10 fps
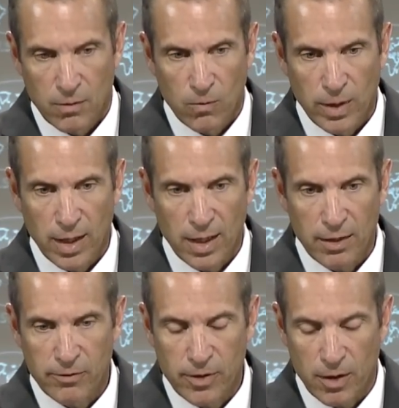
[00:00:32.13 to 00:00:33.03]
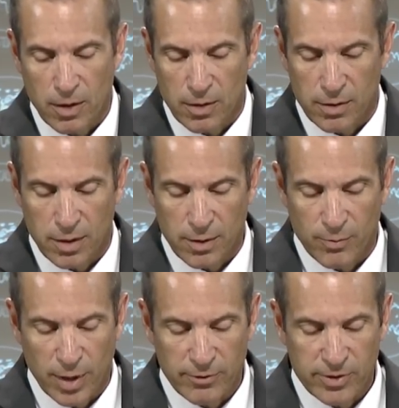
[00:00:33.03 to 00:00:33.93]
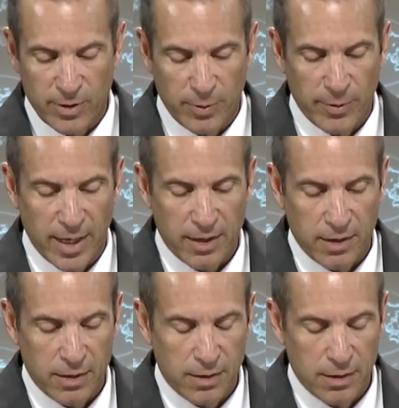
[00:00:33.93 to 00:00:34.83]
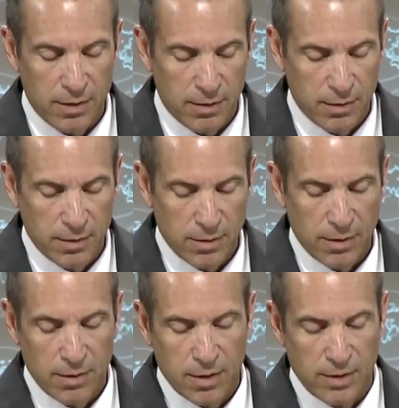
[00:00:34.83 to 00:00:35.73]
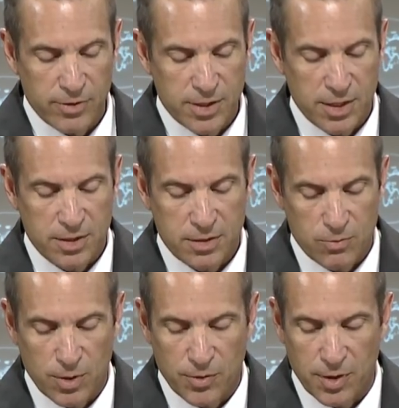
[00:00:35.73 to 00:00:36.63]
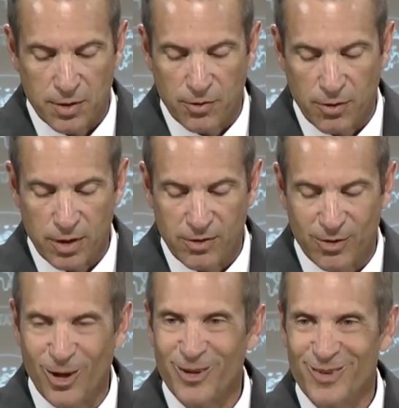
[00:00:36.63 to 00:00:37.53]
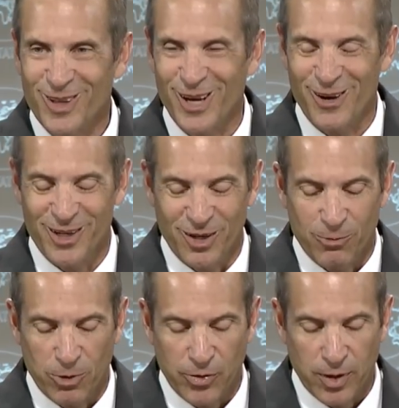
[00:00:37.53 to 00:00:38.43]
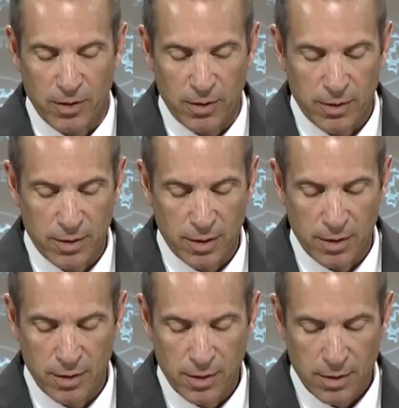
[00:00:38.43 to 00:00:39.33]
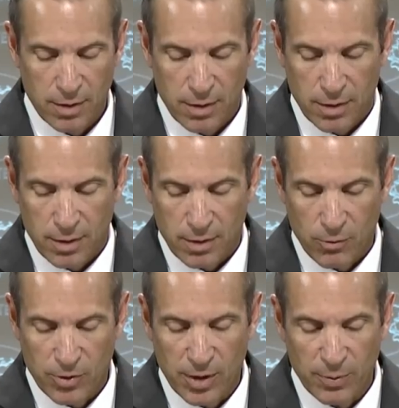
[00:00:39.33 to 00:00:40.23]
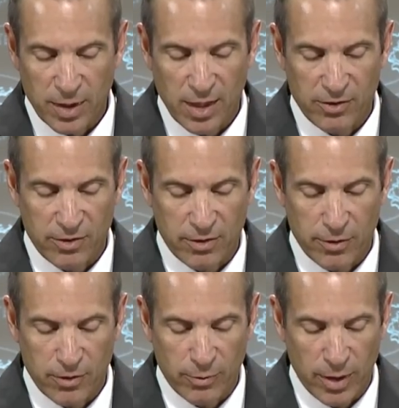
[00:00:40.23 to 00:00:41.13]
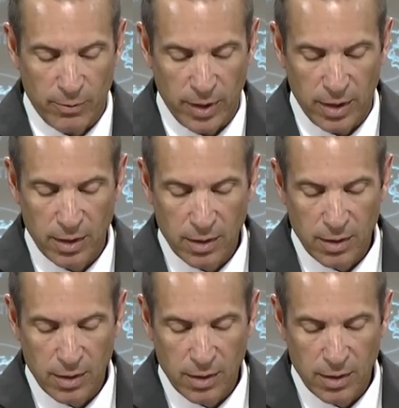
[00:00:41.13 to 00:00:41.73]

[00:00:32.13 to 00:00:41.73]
we have in our private diplomatic conversations with Turkey sought clarity on what the implications of those might be.